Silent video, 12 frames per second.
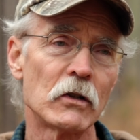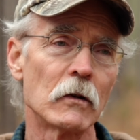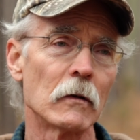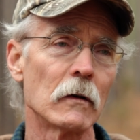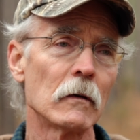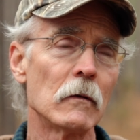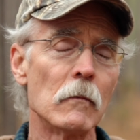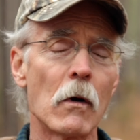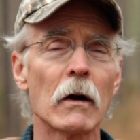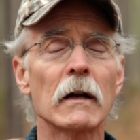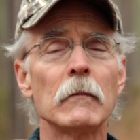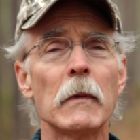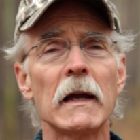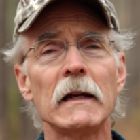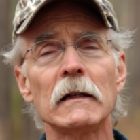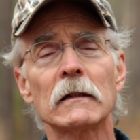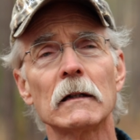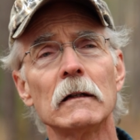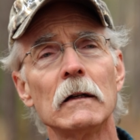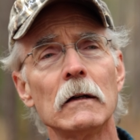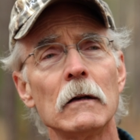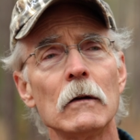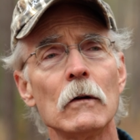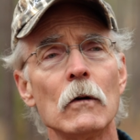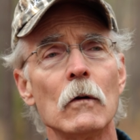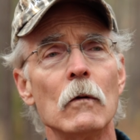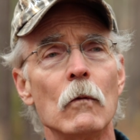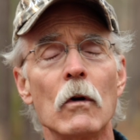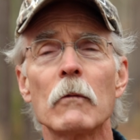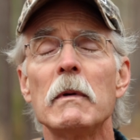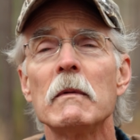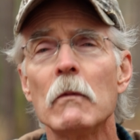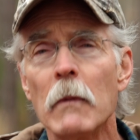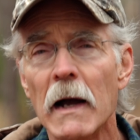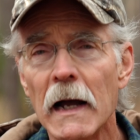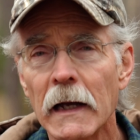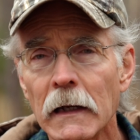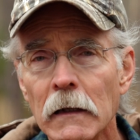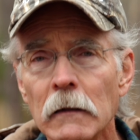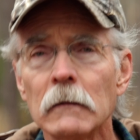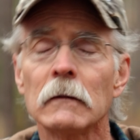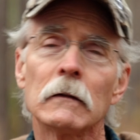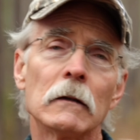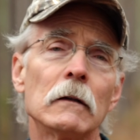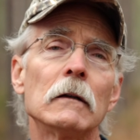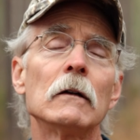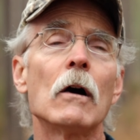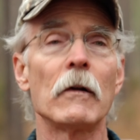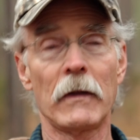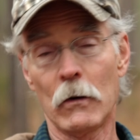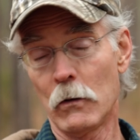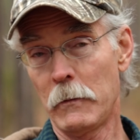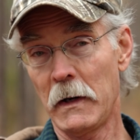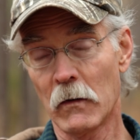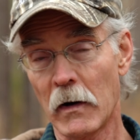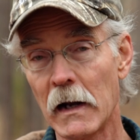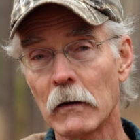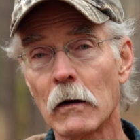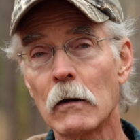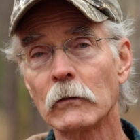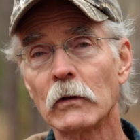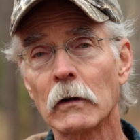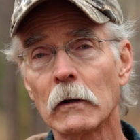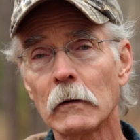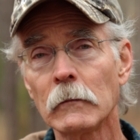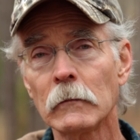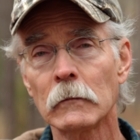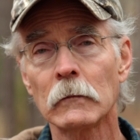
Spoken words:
your market base. What are people buying? Are they going to be around long term?